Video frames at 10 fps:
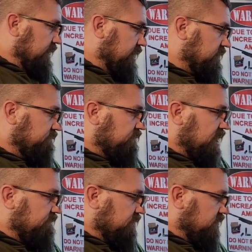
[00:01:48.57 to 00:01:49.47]
like the
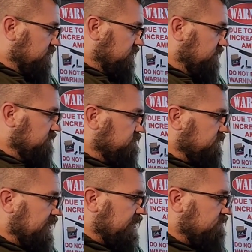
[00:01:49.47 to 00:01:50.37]
500 for
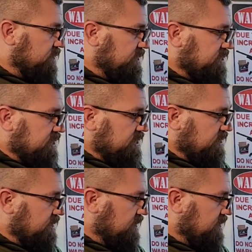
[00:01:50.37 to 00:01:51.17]
that reason.